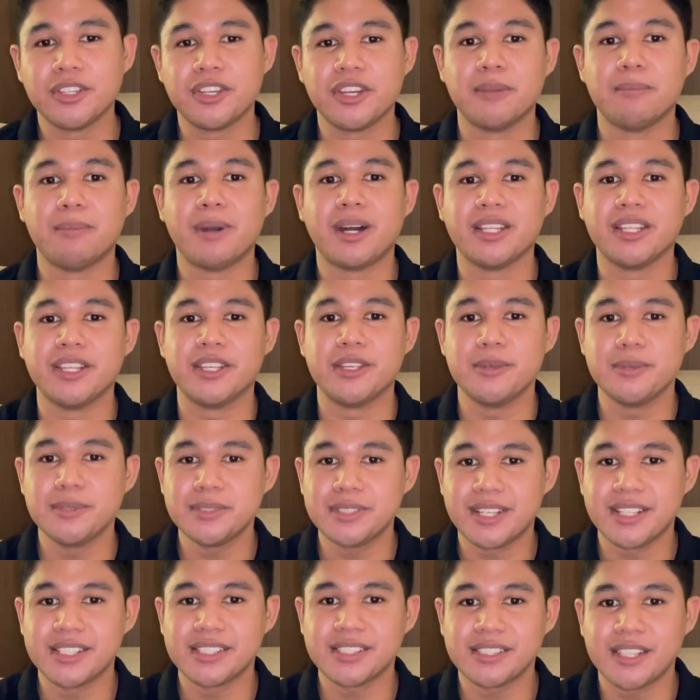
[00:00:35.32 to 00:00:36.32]
your body
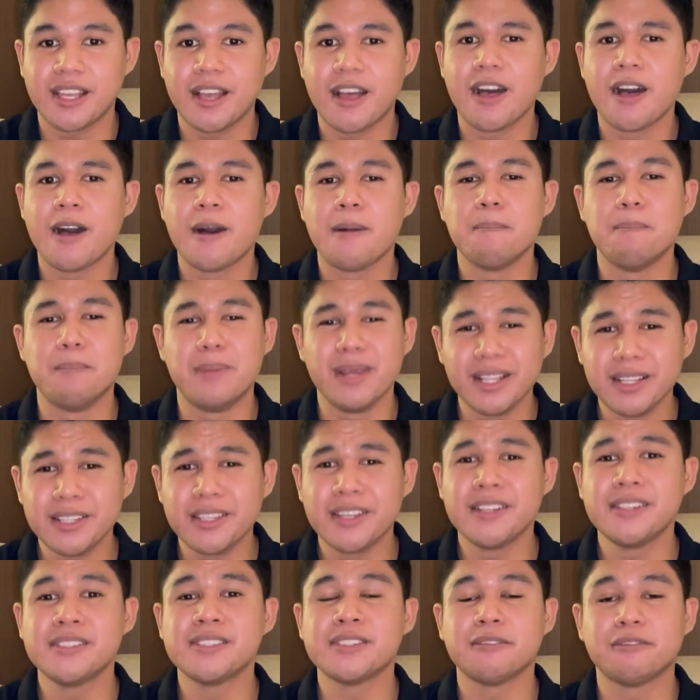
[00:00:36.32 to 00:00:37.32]
uses
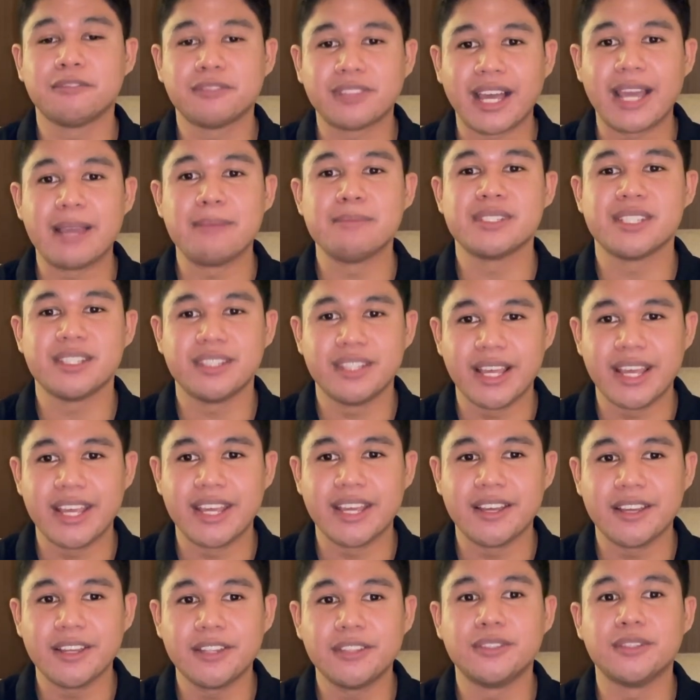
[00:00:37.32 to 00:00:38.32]
billions of times a
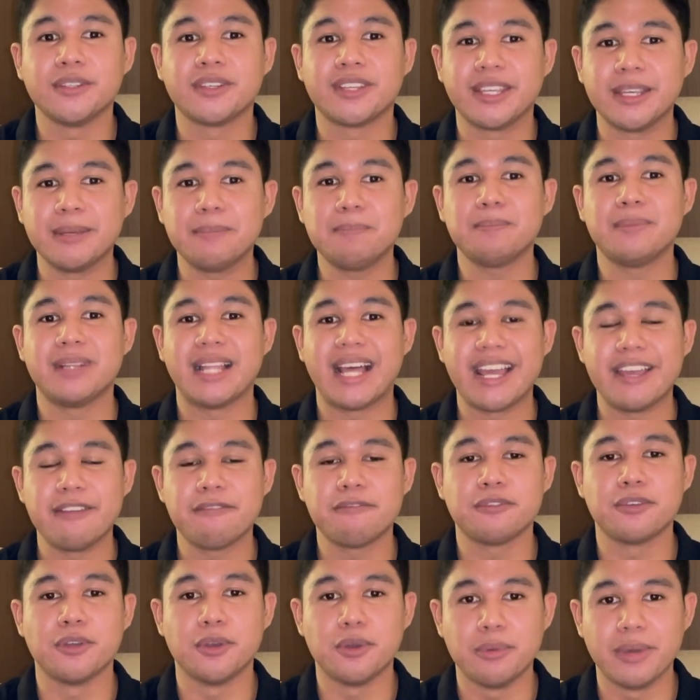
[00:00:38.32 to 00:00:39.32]
day to keep life
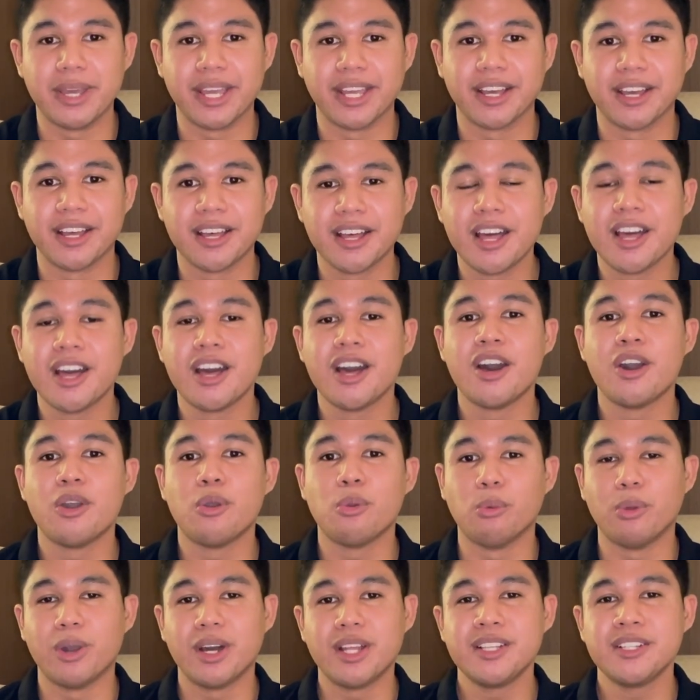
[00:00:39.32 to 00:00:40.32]
going,
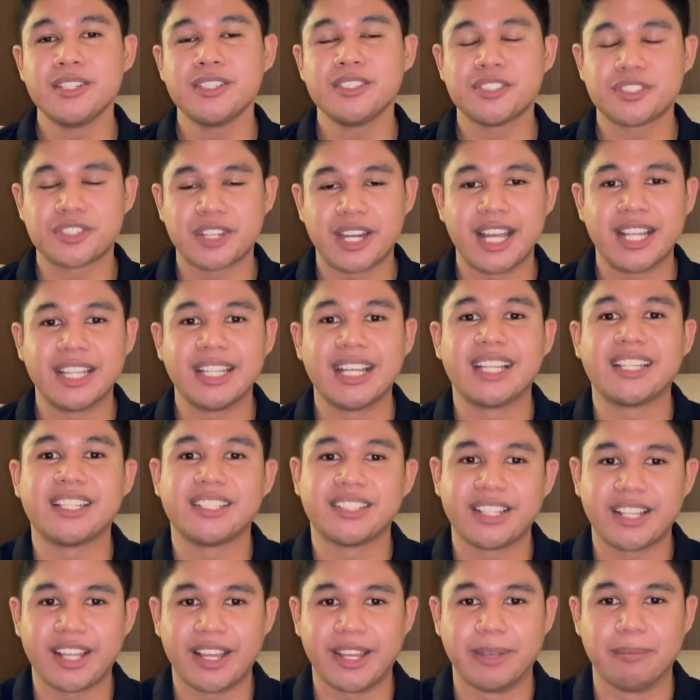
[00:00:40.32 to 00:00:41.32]
one strand at a
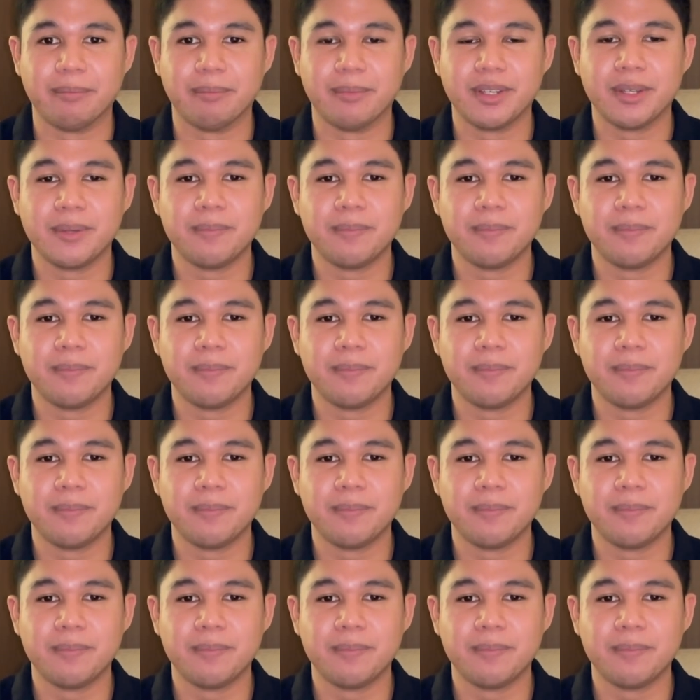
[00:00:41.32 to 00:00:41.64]
time.